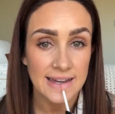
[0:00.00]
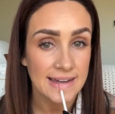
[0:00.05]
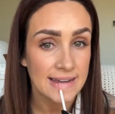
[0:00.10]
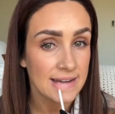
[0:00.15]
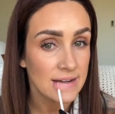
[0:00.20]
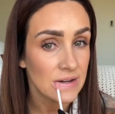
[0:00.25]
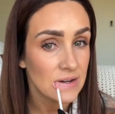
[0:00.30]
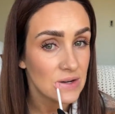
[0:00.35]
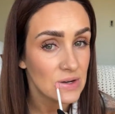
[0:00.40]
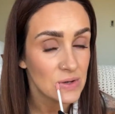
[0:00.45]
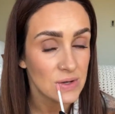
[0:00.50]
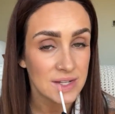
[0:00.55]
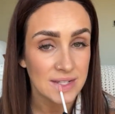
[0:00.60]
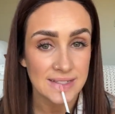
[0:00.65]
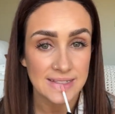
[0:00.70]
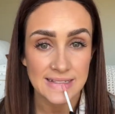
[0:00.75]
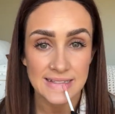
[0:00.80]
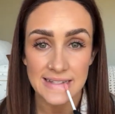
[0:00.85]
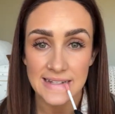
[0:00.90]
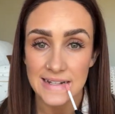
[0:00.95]
I
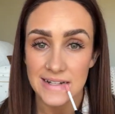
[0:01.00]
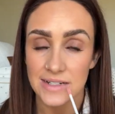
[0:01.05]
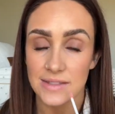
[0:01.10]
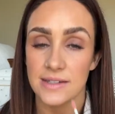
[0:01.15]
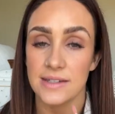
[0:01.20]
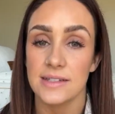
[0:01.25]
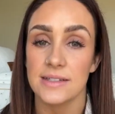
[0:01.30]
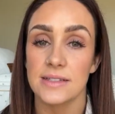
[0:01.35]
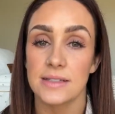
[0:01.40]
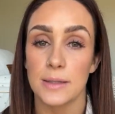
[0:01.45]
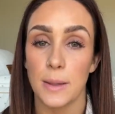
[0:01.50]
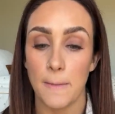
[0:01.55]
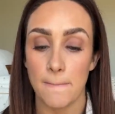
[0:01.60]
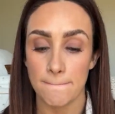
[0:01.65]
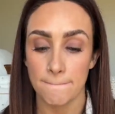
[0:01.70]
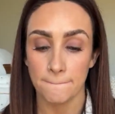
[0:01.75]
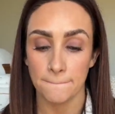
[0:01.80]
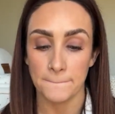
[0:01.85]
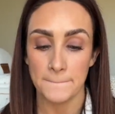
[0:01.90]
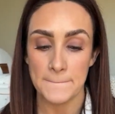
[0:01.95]
always layer this
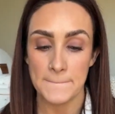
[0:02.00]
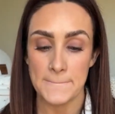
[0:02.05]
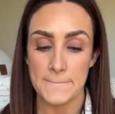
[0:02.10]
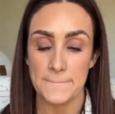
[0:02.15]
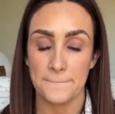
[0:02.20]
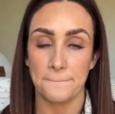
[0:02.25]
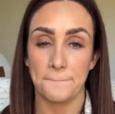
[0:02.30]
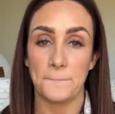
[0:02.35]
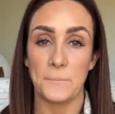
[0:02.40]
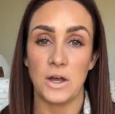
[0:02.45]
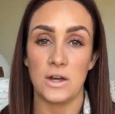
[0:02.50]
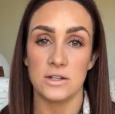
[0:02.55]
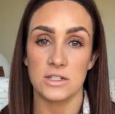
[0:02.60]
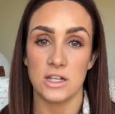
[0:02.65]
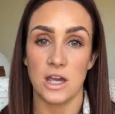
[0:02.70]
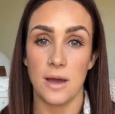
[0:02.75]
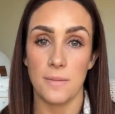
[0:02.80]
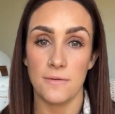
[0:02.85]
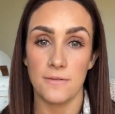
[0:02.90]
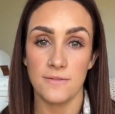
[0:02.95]
on
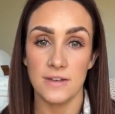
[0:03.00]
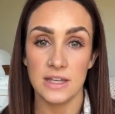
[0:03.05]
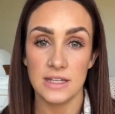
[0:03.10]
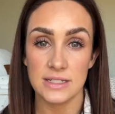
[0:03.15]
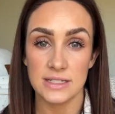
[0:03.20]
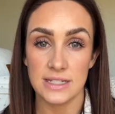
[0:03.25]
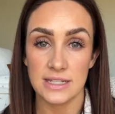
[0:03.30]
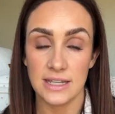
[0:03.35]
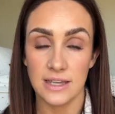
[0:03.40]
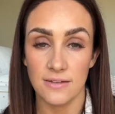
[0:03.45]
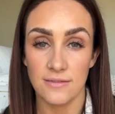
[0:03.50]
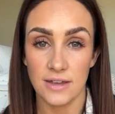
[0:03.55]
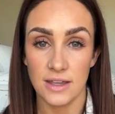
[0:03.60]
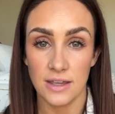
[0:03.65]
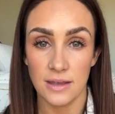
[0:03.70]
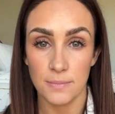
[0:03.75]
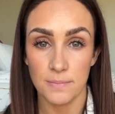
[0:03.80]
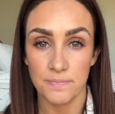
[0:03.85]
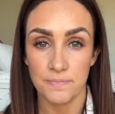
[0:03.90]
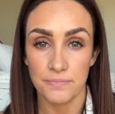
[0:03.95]
top of it to give
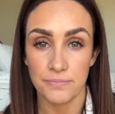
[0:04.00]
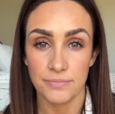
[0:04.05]
it